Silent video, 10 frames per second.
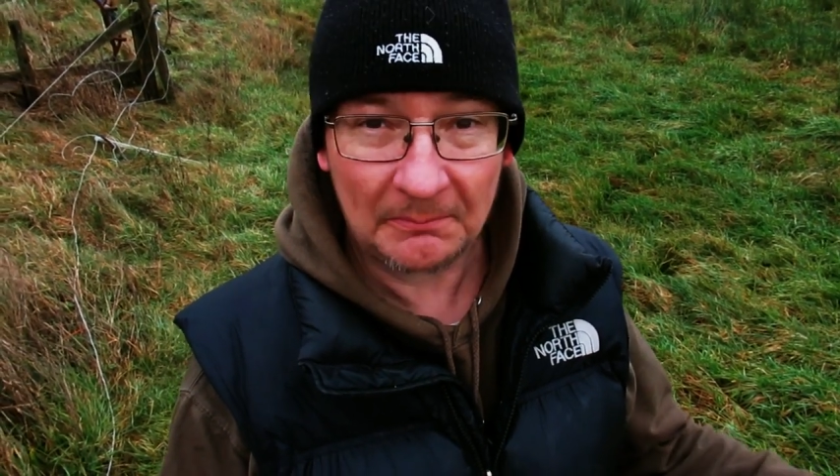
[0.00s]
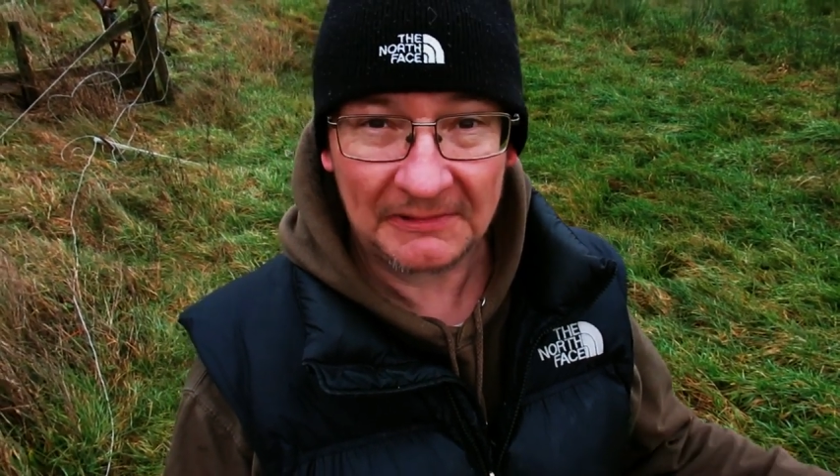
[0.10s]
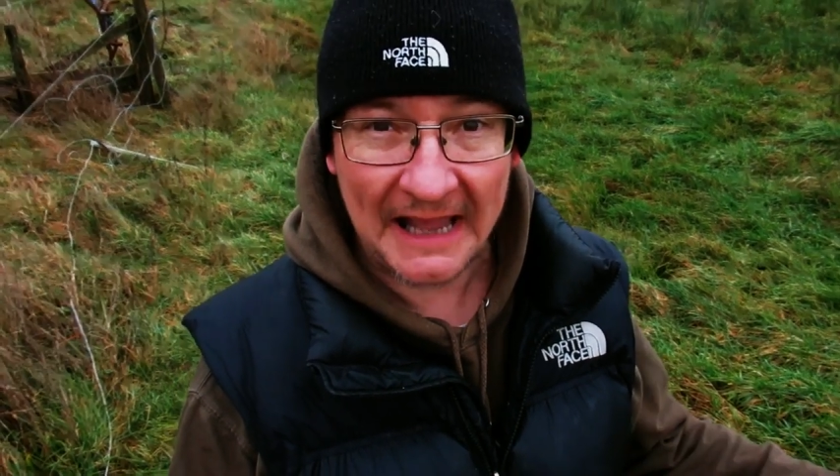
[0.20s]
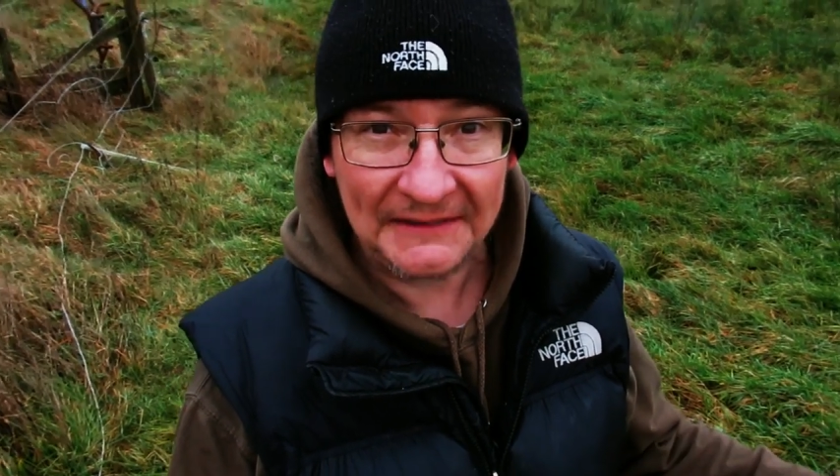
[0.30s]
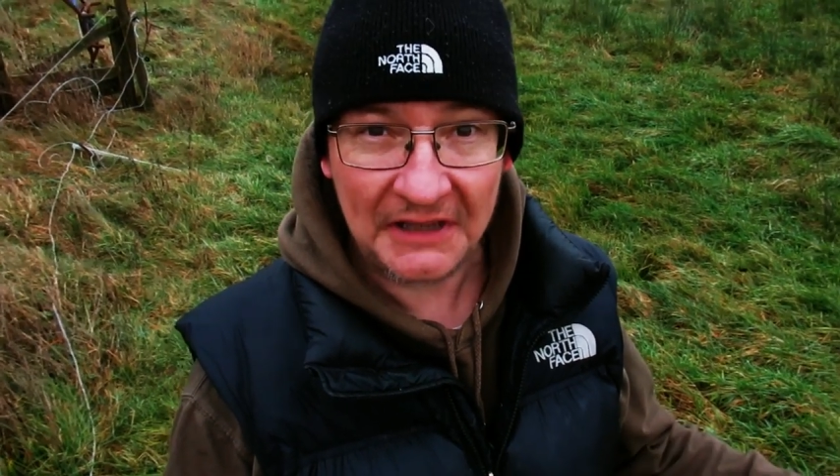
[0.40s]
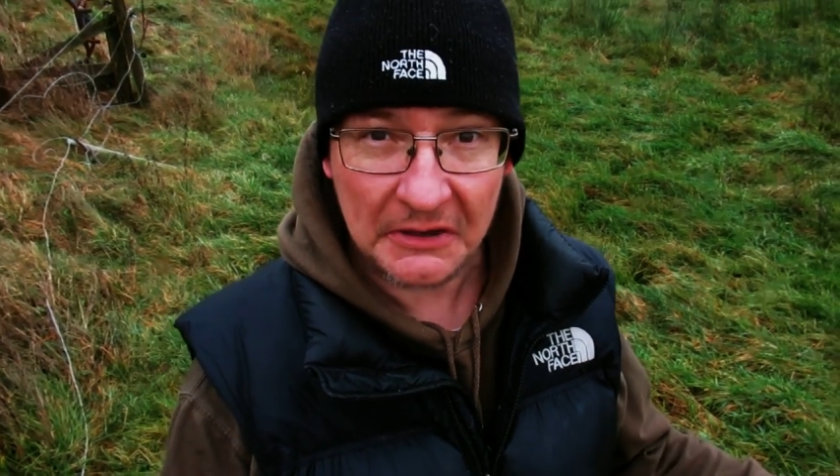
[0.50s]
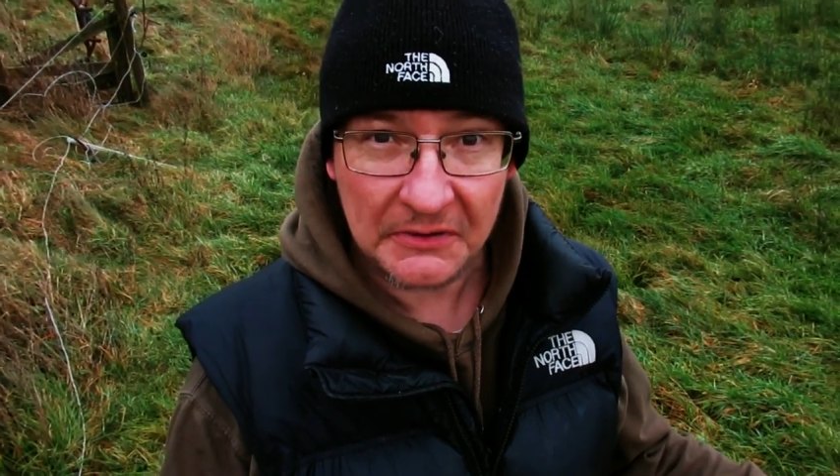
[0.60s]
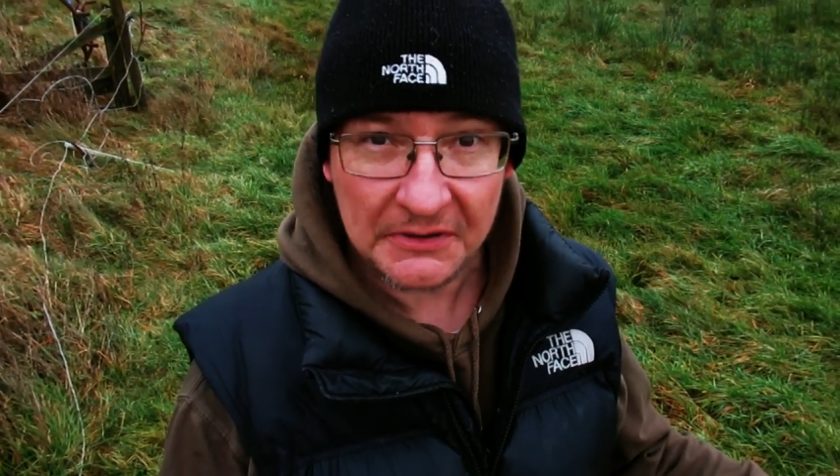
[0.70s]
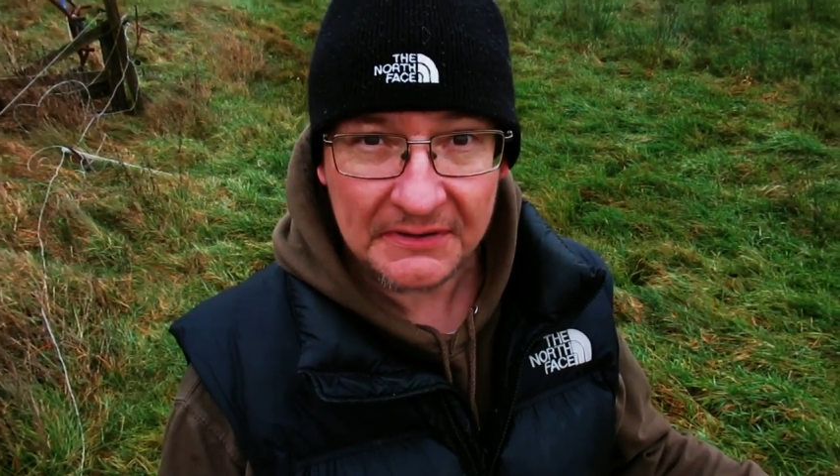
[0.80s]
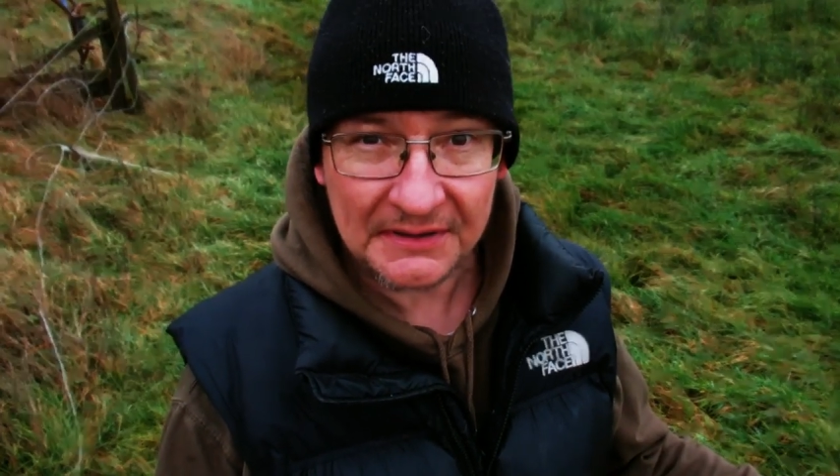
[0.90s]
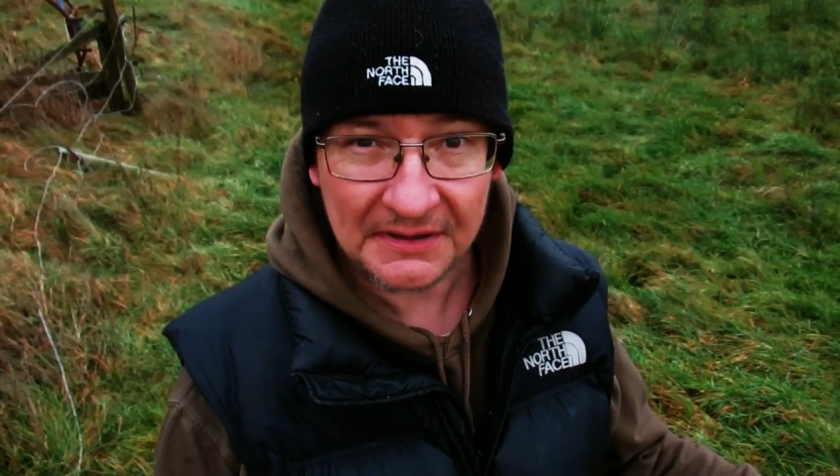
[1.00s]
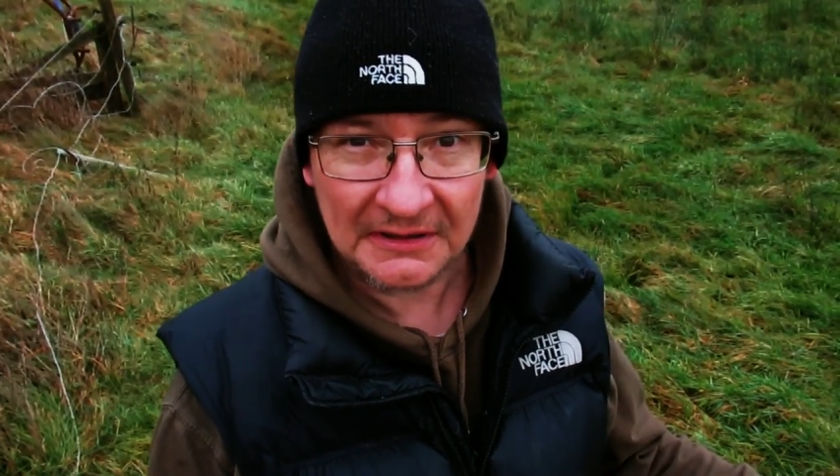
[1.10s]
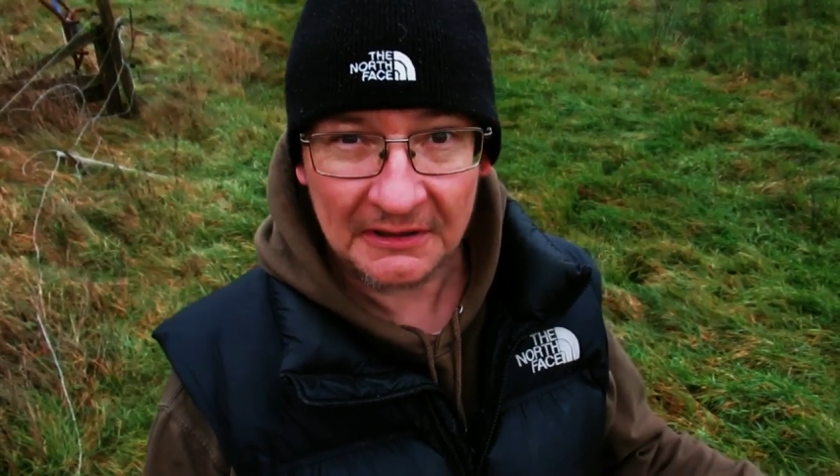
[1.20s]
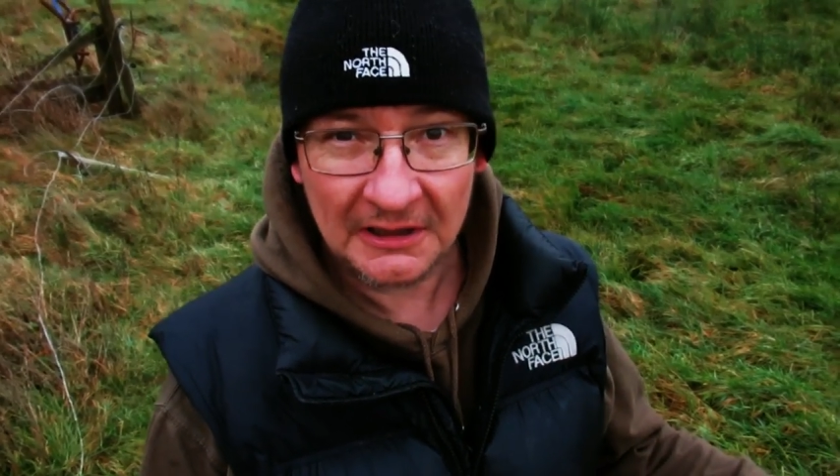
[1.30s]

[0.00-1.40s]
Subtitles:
landowners